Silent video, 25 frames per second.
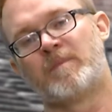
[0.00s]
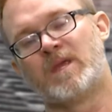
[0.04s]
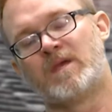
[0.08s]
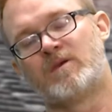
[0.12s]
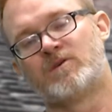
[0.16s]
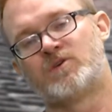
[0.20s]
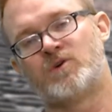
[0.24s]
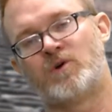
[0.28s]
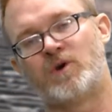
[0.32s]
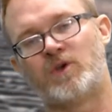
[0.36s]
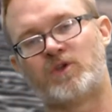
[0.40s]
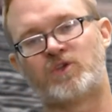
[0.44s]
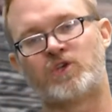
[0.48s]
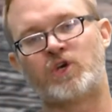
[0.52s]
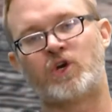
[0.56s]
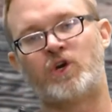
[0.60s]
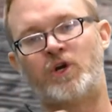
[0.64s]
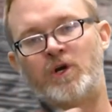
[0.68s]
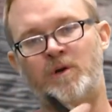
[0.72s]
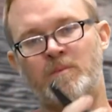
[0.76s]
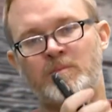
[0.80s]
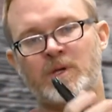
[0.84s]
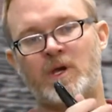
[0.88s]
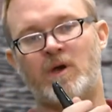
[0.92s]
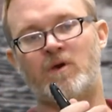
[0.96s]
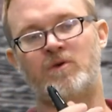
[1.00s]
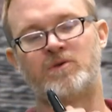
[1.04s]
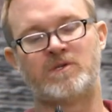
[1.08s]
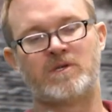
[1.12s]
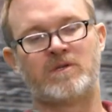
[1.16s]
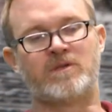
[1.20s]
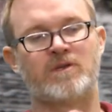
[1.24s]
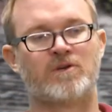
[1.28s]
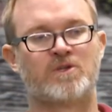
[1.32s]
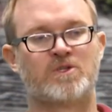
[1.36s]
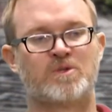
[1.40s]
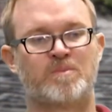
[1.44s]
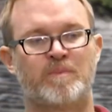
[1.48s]
So a term goes in
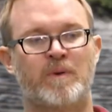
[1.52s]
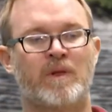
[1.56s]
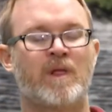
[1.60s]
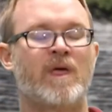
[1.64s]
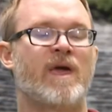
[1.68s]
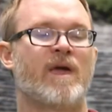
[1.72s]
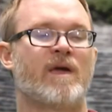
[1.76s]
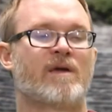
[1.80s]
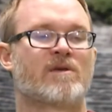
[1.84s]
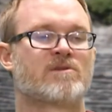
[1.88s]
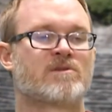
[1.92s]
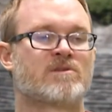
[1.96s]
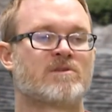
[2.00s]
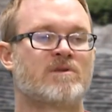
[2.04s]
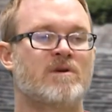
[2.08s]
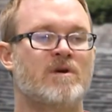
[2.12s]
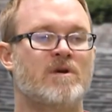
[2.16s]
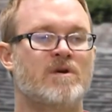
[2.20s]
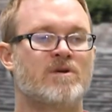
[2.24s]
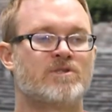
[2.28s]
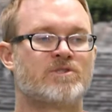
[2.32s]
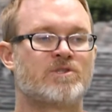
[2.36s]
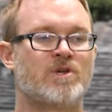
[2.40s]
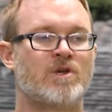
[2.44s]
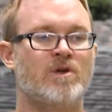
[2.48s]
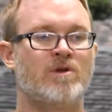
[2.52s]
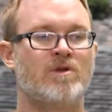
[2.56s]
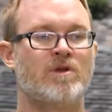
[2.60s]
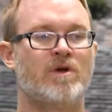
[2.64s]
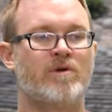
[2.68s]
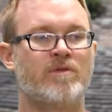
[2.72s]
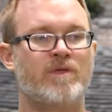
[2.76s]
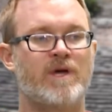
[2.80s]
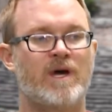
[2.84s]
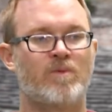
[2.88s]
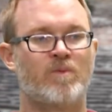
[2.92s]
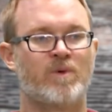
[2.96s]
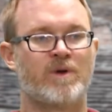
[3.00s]
those blanks. So you know
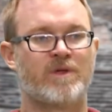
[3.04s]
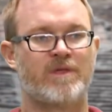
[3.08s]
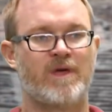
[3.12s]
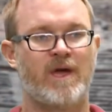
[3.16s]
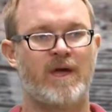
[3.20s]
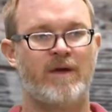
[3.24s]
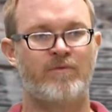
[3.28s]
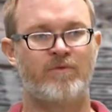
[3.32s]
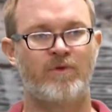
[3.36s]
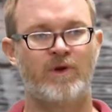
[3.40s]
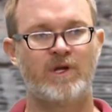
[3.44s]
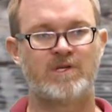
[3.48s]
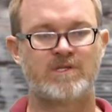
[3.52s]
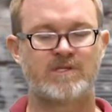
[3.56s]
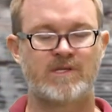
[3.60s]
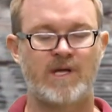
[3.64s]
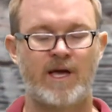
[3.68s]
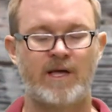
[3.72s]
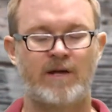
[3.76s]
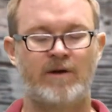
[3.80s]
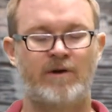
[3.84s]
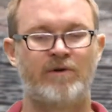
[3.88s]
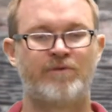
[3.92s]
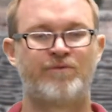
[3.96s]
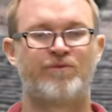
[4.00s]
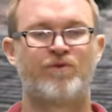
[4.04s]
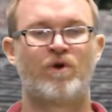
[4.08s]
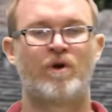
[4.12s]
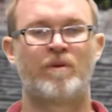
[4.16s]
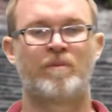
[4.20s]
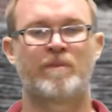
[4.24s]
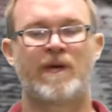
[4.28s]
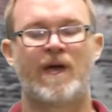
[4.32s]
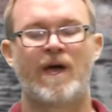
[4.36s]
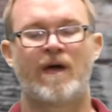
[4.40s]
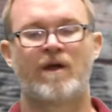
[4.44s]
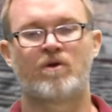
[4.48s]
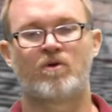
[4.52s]
that with every standard form
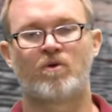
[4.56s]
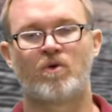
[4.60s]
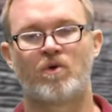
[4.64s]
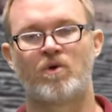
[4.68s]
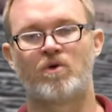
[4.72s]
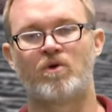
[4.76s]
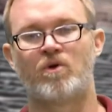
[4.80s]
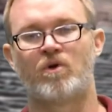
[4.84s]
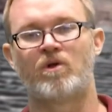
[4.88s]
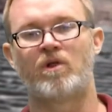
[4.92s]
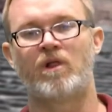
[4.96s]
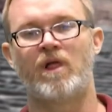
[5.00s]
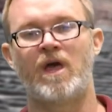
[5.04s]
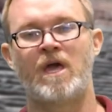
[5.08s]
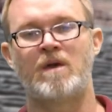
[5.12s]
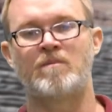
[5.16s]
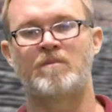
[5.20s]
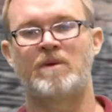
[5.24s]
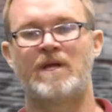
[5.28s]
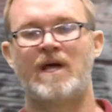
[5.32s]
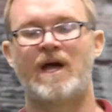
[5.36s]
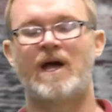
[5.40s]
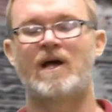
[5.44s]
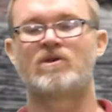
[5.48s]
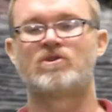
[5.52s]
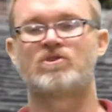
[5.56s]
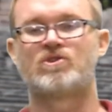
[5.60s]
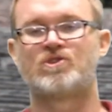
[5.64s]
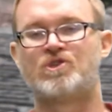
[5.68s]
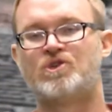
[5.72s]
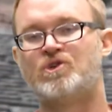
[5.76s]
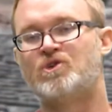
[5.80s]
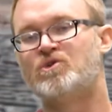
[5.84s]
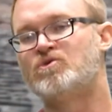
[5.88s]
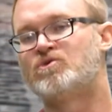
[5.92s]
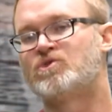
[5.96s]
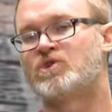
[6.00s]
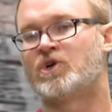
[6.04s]
categorical claim, it has
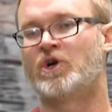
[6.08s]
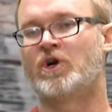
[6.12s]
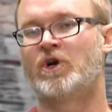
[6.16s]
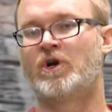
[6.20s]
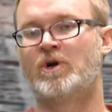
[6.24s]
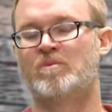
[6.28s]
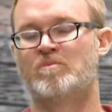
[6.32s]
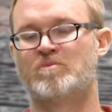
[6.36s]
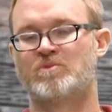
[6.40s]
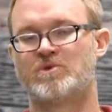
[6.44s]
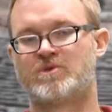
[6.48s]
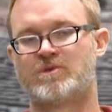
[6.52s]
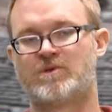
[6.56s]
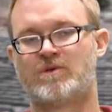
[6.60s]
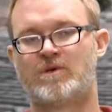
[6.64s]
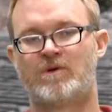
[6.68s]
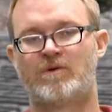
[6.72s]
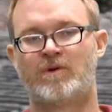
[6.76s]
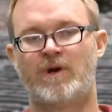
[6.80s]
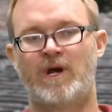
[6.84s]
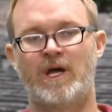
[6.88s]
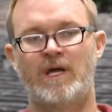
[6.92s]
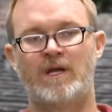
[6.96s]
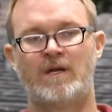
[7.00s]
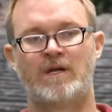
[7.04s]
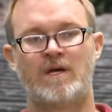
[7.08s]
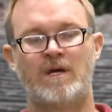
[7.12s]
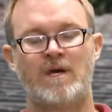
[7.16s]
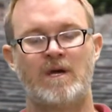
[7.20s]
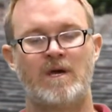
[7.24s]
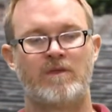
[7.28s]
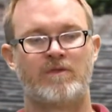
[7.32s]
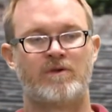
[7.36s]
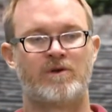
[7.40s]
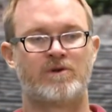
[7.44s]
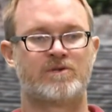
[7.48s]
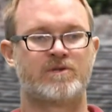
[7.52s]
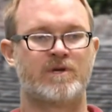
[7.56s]
two terms, right?
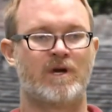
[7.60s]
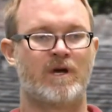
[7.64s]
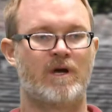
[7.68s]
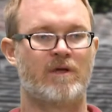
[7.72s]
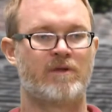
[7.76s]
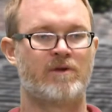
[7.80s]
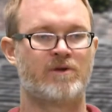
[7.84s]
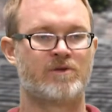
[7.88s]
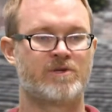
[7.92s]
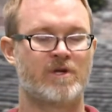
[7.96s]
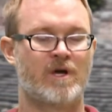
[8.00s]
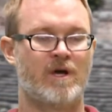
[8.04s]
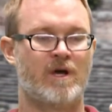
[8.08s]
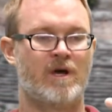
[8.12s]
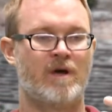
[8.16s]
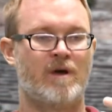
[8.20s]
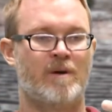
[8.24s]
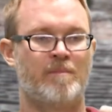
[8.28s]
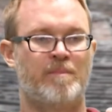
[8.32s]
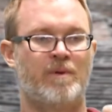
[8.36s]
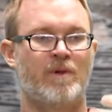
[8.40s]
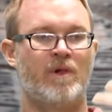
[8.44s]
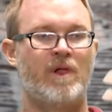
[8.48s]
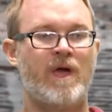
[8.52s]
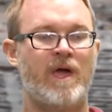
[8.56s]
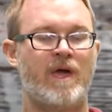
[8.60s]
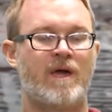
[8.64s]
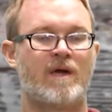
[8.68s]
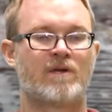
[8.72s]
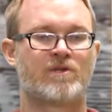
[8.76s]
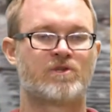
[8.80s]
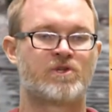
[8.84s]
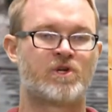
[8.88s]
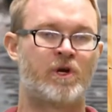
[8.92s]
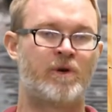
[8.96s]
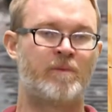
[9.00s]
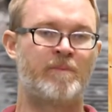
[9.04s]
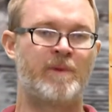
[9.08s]
There's a blank, a
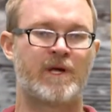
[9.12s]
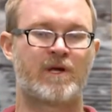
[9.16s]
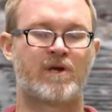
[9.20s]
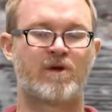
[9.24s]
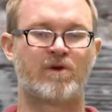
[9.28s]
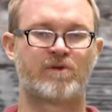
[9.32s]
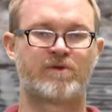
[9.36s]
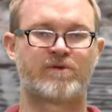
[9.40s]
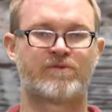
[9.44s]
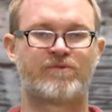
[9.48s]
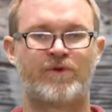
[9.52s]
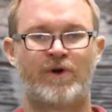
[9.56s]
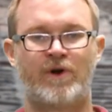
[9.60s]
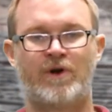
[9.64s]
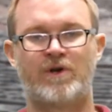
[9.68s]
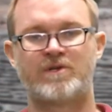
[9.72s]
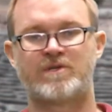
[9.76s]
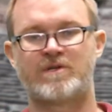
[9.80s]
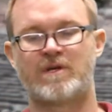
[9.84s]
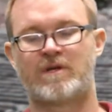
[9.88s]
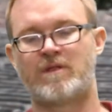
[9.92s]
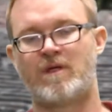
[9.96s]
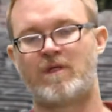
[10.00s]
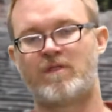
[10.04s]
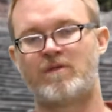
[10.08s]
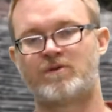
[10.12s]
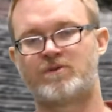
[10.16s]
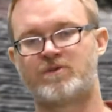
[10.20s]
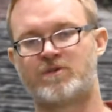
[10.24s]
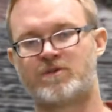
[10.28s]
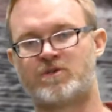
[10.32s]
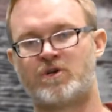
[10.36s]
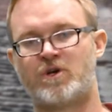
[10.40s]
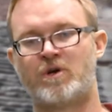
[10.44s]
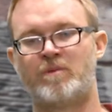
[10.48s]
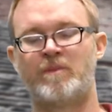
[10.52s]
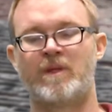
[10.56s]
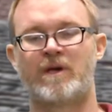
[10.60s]
term that goes first, and then there's a
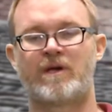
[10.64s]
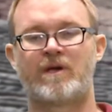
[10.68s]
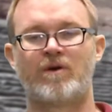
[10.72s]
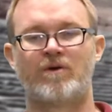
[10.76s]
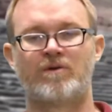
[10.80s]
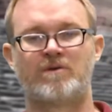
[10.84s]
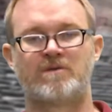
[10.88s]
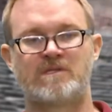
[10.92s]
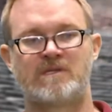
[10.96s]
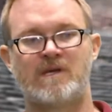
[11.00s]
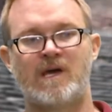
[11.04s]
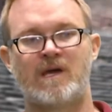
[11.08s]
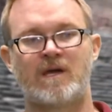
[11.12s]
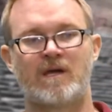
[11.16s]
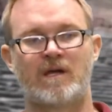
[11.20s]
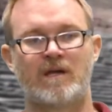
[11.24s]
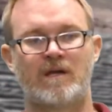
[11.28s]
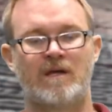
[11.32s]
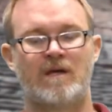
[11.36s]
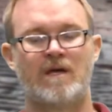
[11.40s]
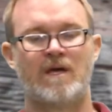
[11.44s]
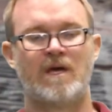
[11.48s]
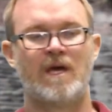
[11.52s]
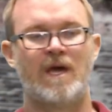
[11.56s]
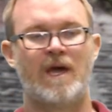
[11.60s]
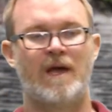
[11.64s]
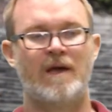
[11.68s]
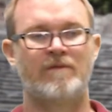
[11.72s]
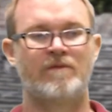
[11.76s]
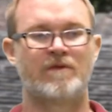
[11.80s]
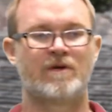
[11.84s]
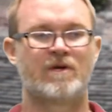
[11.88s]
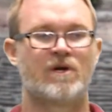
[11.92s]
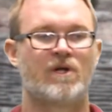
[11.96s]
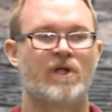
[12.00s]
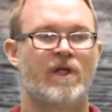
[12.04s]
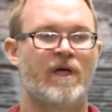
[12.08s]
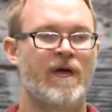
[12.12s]
term that goes second in
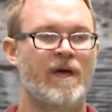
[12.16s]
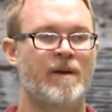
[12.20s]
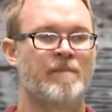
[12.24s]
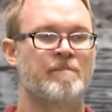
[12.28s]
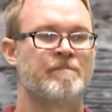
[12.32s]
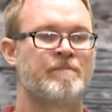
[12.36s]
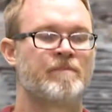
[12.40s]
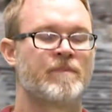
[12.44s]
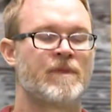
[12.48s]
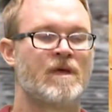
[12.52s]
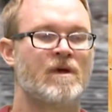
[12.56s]
the claim.